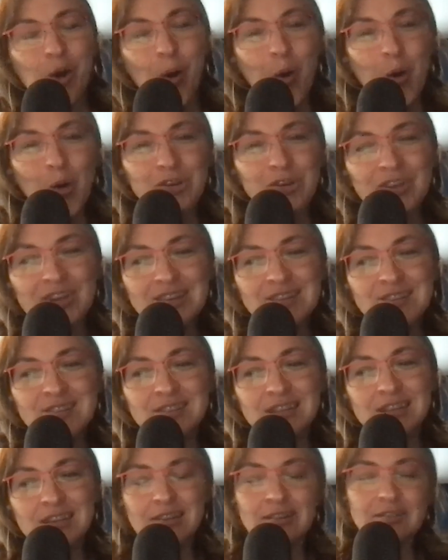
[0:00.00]
oldest,
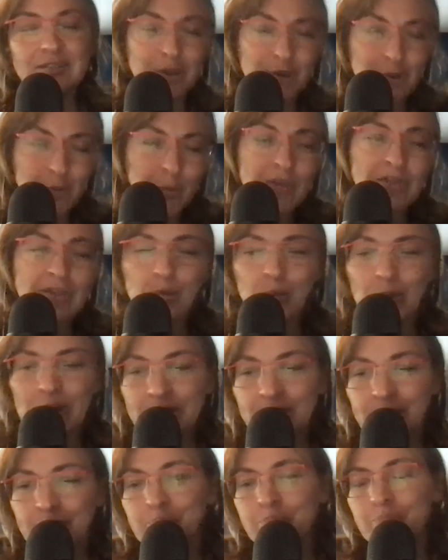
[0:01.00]

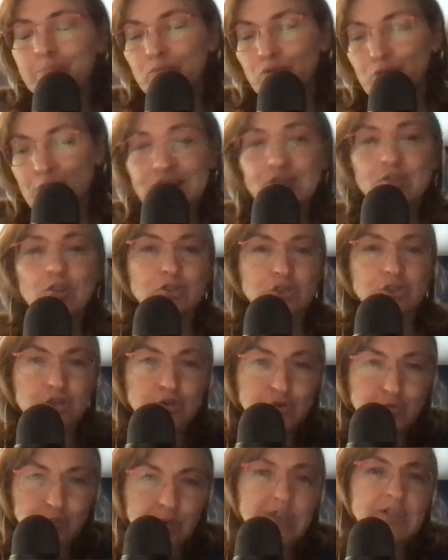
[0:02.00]
when
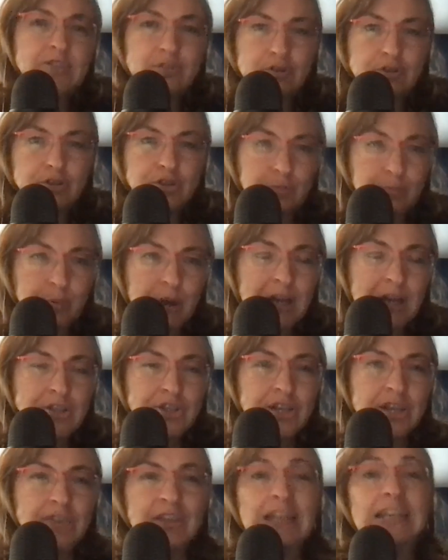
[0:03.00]
researchers research
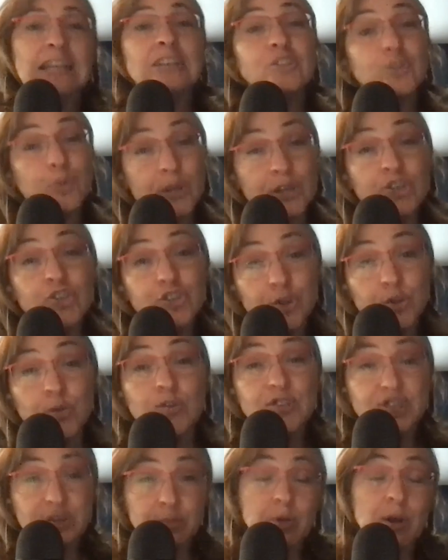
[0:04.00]
depression, they need to
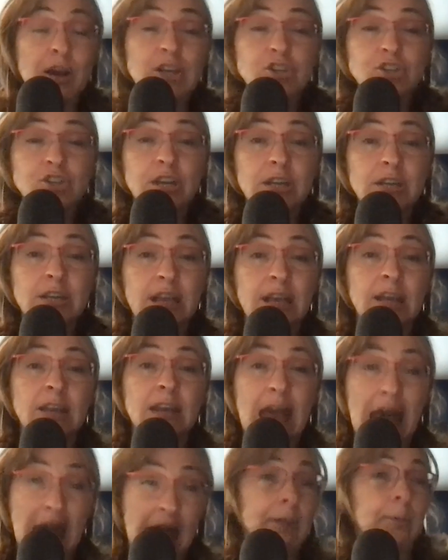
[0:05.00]
induce depression in
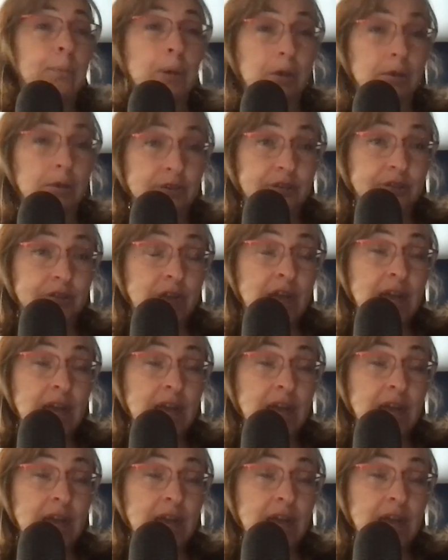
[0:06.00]
animals.